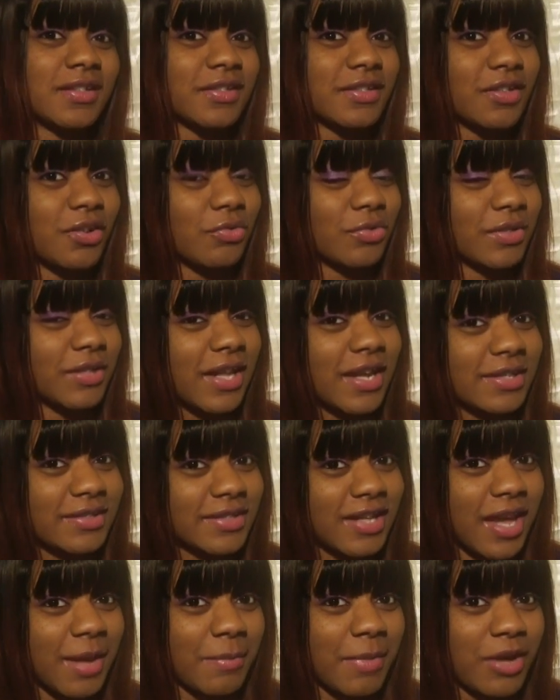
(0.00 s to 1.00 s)
So the
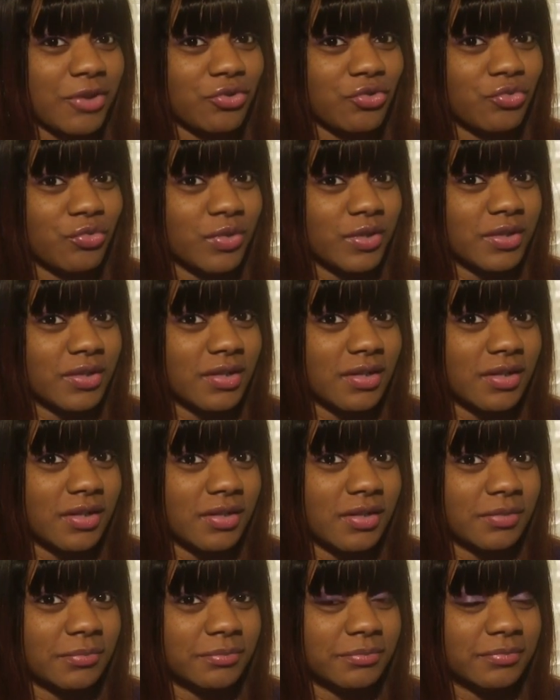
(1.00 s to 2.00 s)
next time I do it,
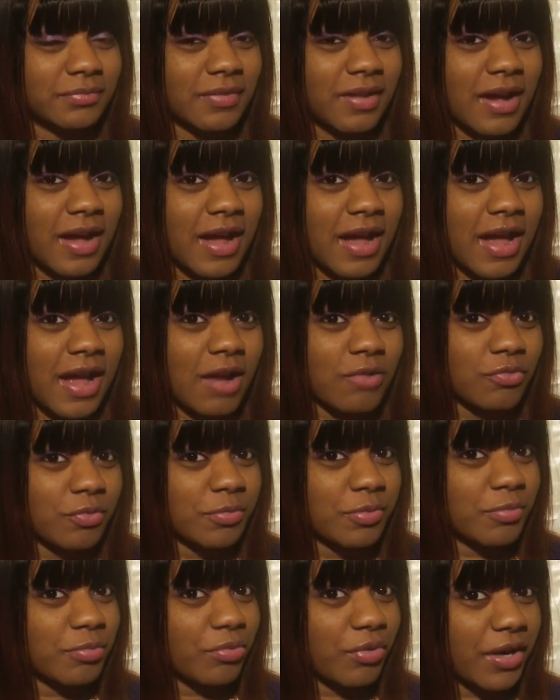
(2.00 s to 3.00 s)
I
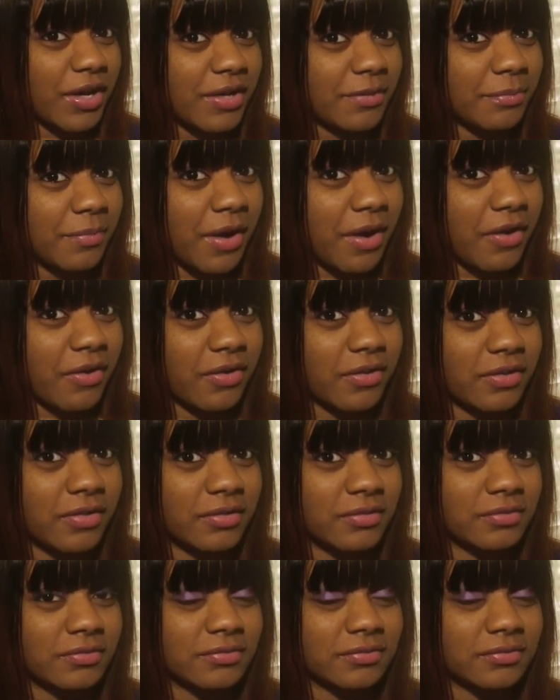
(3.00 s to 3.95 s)
will be braiding my hair